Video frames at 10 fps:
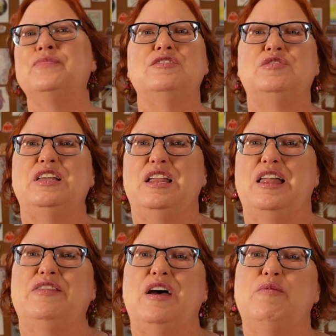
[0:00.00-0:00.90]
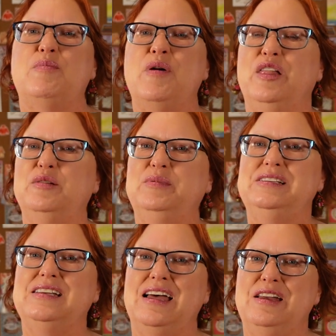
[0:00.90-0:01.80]
So that, that will probably be
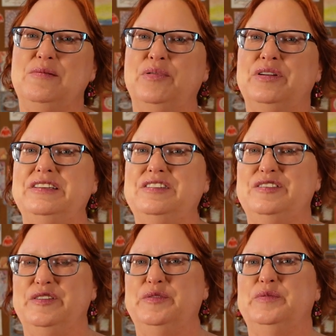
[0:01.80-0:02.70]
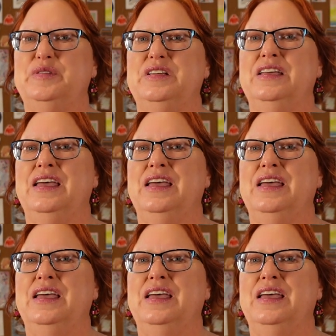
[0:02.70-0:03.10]
done pretty soon